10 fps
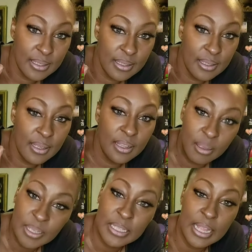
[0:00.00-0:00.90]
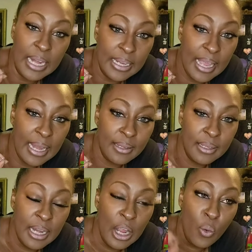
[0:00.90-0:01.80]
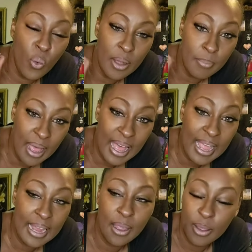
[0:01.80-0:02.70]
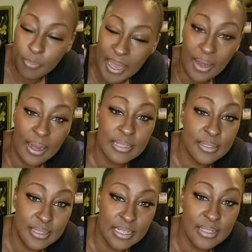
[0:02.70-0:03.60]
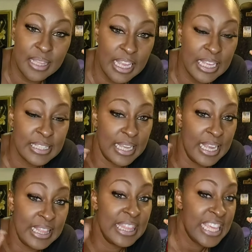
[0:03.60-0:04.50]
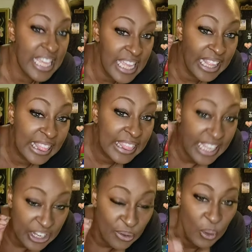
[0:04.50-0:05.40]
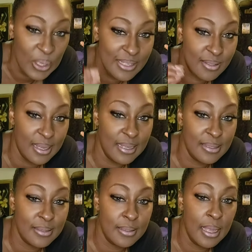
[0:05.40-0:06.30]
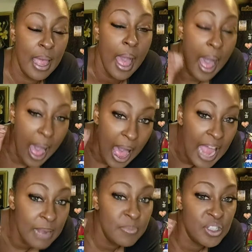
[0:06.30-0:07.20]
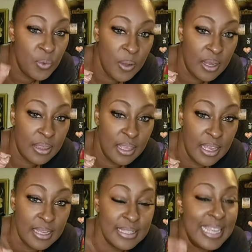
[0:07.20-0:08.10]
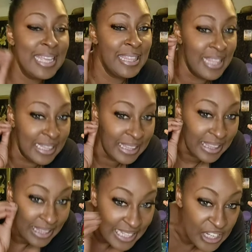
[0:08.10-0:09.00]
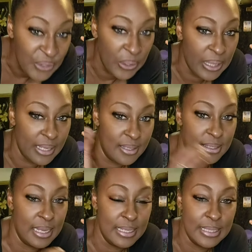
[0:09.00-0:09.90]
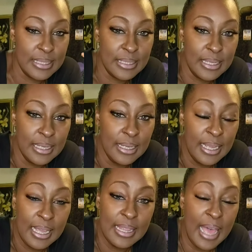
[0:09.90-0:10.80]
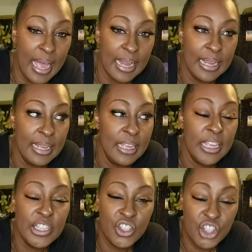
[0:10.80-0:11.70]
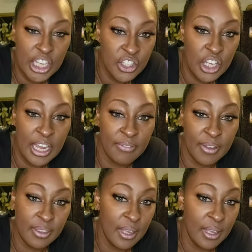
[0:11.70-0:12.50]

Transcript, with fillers: Let me say that again. When my parents did things in the illegal sense, I'm doing things in the legal sense. And that is changing everything.